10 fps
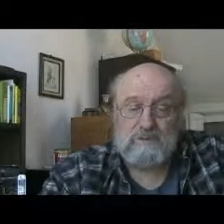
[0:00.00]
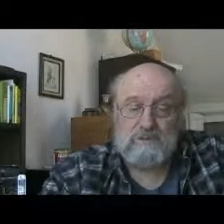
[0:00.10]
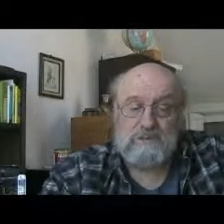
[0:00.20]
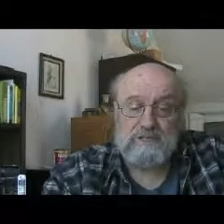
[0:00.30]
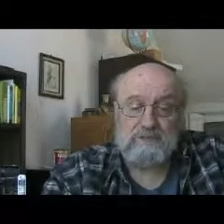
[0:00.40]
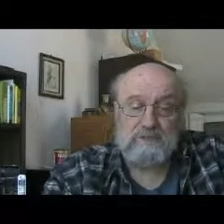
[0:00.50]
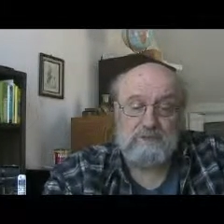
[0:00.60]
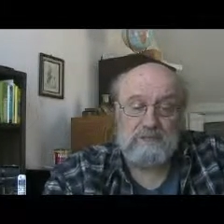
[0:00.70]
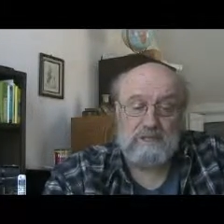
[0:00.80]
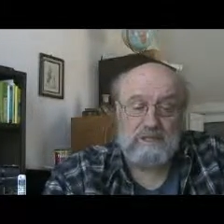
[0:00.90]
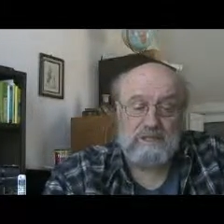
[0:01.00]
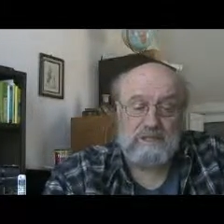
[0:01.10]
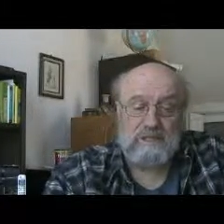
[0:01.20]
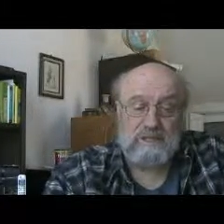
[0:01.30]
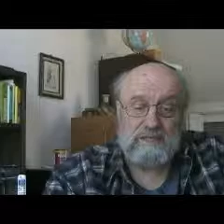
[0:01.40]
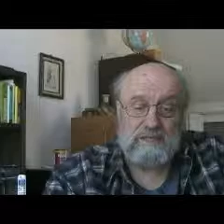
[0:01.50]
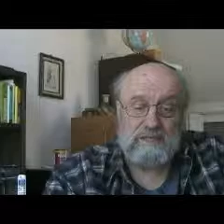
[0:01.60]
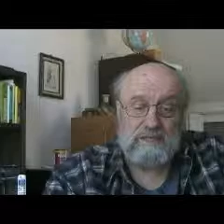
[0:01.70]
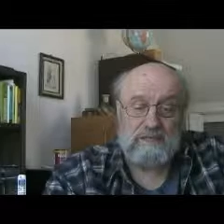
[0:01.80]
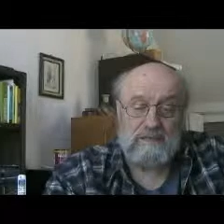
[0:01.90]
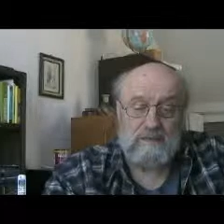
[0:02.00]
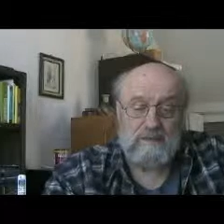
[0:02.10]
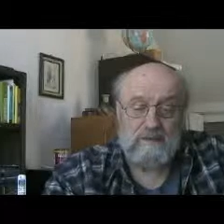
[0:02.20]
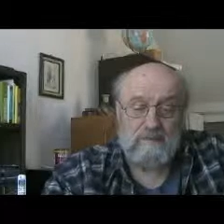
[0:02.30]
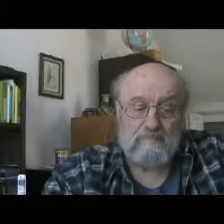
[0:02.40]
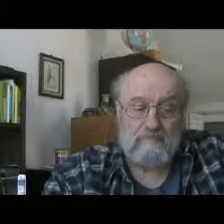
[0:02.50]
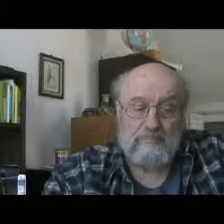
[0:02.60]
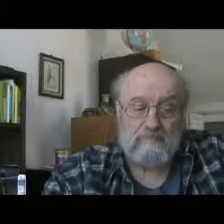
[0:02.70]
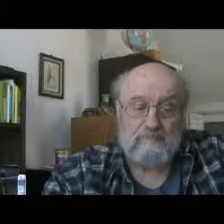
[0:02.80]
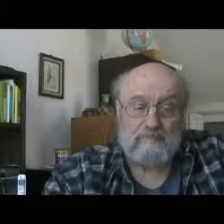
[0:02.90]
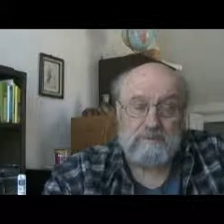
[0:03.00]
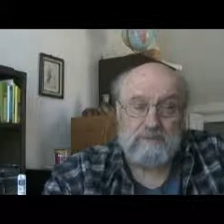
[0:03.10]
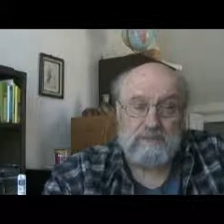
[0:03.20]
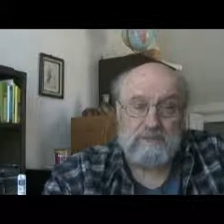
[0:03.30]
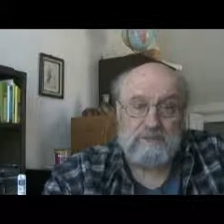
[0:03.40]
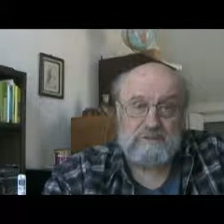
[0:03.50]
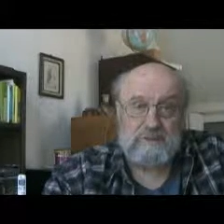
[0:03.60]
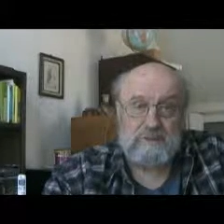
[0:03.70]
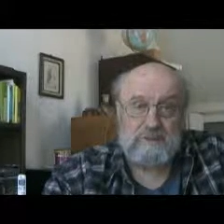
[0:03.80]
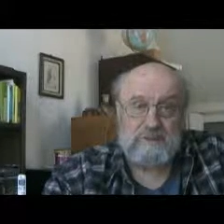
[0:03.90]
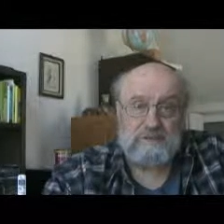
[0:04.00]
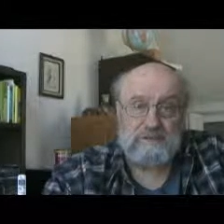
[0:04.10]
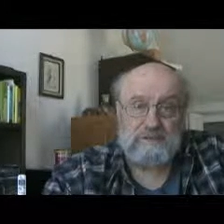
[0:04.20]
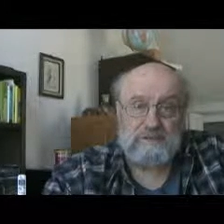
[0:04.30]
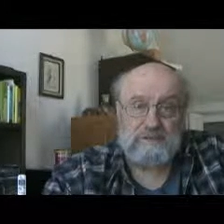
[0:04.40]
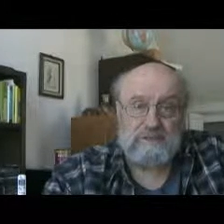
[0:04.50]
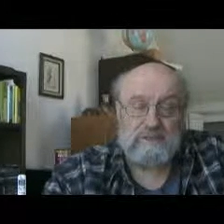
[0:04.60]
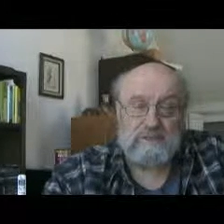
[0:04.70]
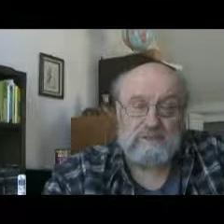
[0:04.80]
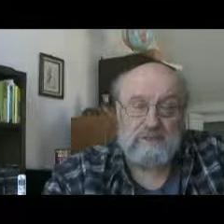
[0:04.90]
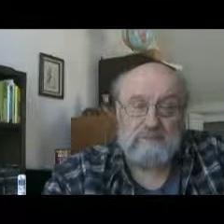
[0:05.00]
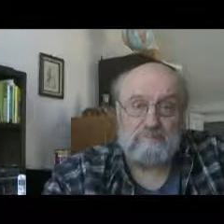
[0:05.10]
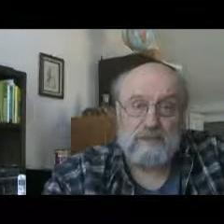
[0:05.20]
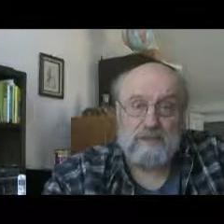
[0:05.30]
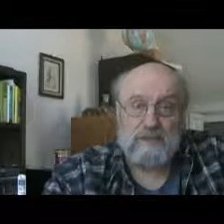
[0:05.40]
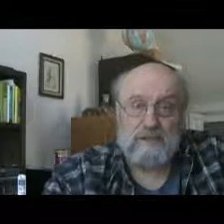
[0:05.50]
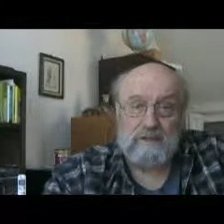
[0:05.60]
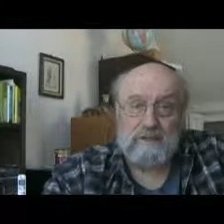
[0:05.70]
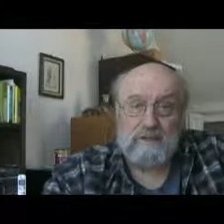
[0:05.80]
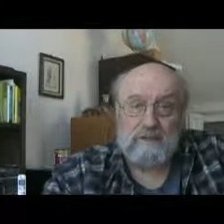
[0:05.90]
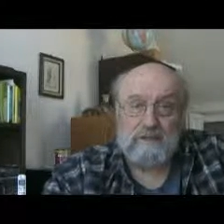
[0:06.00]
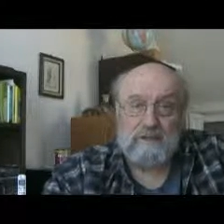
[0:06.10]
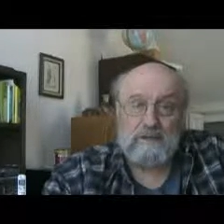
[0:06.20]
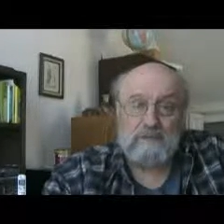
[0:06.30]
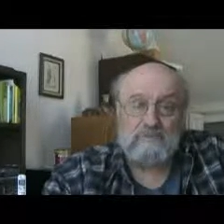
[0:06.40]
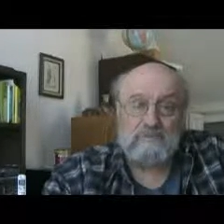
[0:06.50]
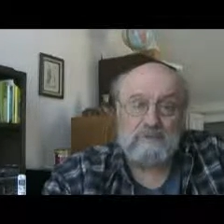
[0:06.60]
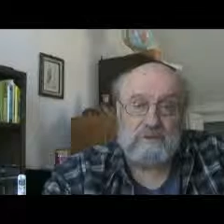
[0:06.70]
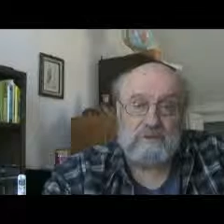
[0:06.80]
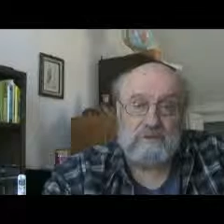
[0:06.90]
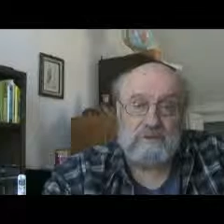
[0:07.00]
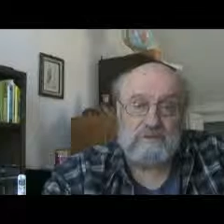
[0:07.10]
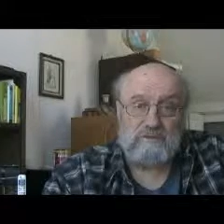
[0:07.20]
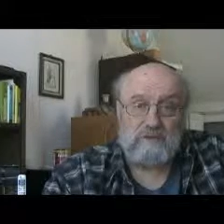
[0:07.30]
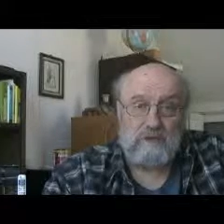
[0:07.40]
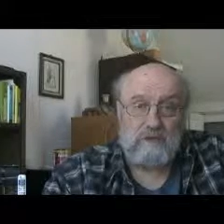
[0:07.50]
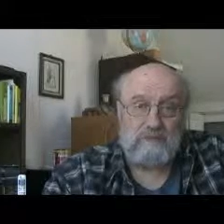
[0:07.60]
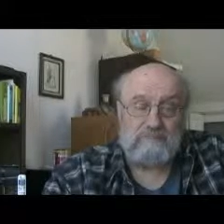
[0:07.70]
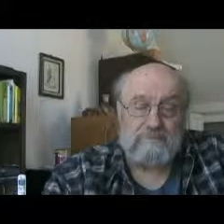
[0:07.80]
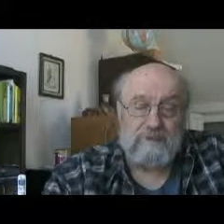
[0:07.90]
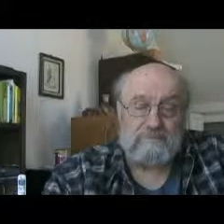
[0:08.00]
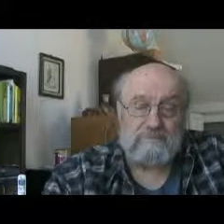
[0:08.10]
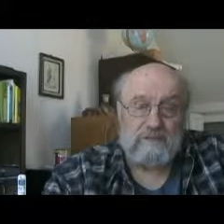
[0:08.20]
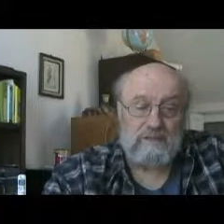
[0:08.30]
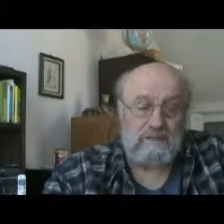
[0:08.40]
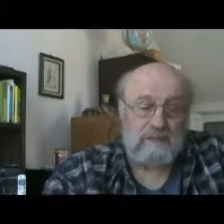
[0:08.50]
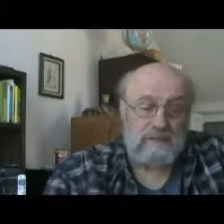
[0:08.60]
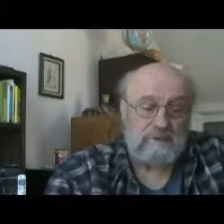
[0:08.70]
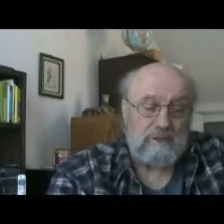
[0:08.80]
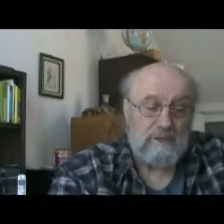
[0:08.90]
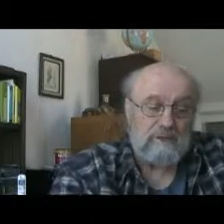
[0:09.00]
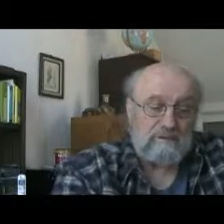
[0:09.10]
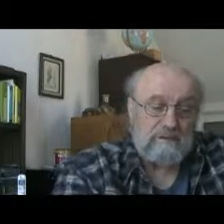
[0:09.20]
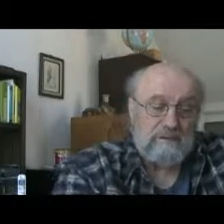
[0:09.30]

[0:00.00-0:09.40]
We just have to realize that people running these corporations are constrained by certain rules of law that affect the way they behave.